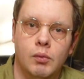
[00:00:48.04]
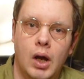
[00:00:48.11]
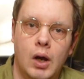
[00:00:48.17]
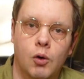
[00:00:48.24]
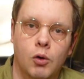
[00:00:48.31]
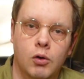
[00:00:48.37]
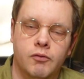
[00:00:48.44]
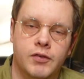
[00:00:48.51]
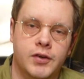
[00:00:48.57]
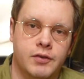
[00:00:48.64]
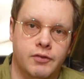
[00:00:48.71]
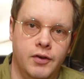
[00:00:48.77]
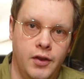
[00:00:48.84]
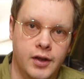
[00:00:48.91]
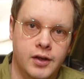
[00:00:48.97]
all of the
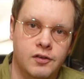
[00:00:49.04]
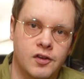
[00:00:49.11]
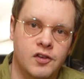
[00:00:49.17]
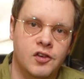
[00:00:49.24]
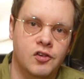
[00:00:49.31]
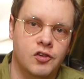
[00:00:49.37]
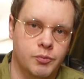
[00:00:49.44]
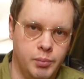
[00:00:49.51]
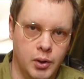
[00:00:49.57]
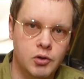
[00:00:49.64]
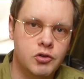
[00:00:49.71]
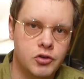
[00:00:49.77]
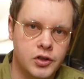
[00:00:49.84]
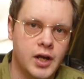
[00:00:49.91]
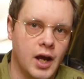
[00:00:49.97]
different things this is
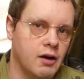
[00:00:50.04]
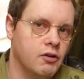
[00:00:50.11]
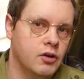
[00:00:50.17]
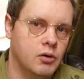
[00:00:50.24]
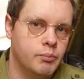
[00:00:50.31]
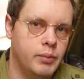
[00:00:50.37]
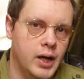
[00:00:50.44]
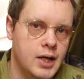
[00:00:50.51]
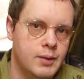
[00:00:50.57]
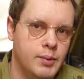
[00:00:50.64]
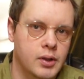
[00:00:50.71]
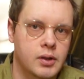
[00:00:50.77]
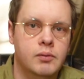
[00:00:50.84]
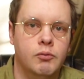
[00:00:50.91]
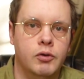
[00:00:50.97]
supposed to carry on
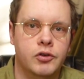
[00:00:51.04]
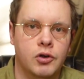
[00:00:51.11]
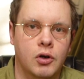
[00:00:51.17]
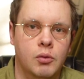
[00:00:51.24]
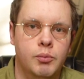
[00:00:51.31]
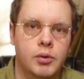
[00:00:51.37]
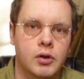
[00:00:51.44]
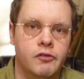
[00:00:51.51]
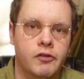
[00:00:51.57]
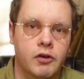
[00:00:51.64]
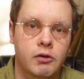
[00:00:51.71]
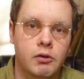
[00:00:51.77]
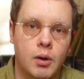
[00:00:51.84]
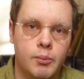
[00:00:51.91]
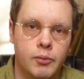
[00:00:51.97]
paper, which I'll put a
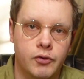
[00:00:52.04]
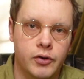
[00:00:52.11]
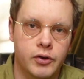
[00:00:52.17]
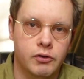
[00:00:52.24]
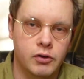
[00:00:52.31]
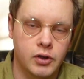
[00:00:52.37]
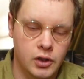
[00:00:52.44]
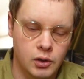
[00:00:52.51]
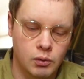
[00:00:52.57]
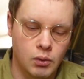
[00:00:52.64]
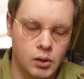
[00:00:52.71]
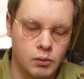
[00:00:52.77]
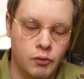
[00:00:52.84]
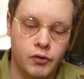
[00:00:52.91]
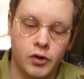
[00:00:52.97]
photo up for you in a little
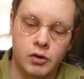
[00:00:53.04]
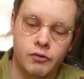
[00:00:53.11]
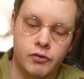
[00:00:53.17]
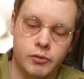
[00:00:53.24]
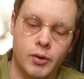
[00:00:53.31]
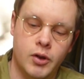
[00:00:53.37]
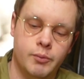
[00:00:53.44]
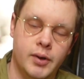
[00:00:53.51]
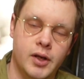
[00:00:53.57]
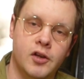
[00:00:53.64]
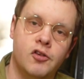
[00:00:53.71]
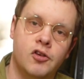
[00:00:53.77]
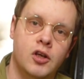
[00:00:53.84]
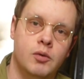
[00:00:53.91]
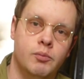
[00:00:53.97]
while. We've gone over some other
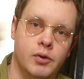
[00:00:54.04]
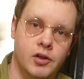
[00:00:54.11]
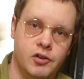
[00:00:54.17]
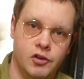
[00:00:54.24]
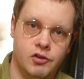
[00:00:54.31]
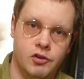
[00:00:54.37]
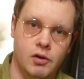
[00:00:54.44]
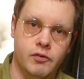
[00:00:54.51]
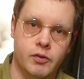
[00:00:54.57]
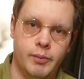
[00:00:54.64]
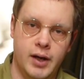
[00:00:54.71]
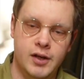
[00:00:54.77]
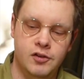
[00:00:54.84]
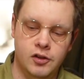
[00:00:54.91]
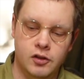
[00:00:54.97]
bits, but let's just go over the
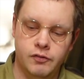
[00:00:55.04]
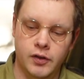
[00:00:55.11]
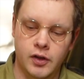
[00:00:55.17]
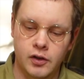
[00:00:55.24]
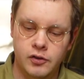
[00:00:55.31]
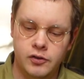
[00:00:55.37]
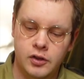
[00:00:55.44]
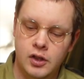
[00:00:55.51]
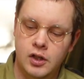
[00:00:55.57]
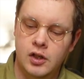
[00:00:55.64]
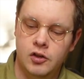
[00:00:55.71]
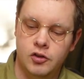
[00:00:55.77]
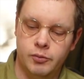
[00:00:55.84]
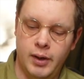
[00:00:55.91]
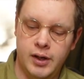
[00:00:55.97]
basics first.
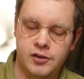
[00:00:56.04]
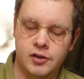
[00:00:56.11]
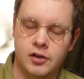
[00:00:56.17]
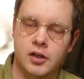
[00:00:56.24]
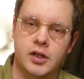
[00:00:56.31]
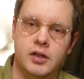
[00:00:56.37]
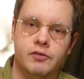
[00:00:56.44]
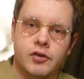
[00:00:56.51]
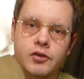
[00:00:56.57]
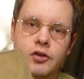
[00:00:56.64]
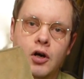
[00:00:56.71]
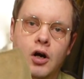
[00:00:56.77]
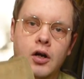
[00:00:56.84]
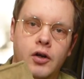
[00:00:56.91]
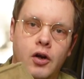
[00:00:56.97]
So basically you've just
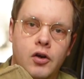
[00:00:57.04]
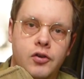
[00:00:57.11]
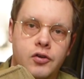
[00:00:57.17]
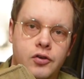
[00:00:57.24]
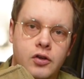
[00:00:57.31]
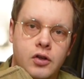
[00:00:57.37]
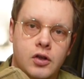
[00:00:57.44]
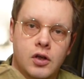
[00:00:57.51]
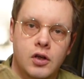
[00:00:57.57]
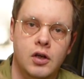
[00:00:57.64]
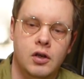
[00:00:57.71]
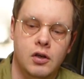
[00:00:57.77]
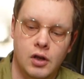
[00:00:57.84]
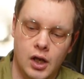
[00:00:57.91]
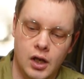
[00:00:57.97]
got a nice
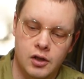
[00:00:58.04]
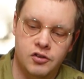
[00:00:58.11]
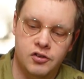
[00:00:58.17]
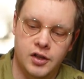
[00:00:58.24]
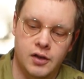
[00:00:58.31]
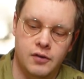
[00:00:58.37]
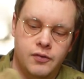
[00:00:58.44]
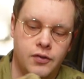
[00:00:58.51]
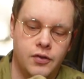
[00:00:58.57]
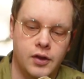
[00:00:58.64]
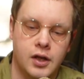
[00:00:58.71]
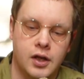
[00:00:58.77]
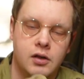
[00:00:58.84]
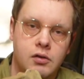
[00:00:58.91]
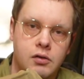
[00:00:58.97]
stiff,
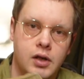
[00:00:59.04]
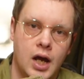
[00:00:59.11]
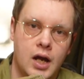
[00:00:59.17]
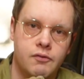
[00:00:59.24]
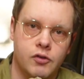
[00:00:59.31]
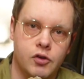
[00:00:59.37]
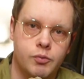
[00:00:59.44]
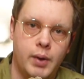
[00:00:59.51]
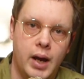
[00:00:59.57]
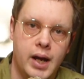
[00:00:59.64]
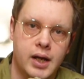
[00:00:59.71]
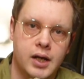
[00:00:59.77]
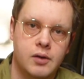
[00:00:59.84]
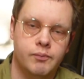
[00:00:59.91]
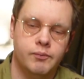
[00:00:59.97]
thick canvas
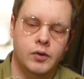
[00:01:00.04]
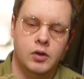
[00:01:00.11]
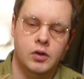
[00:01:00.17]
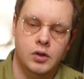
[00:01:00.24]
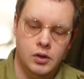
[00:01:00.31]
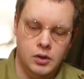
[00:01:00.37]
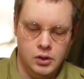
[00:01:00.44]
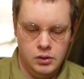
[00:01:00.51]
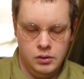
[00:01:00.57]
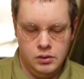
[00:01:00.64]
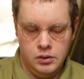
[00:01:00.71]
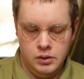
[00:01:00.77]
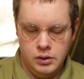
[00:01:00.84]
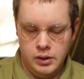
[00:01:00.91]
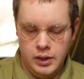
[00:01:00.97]
bag.
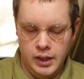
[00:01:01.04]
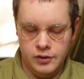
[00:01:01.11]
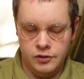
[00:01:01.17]
It's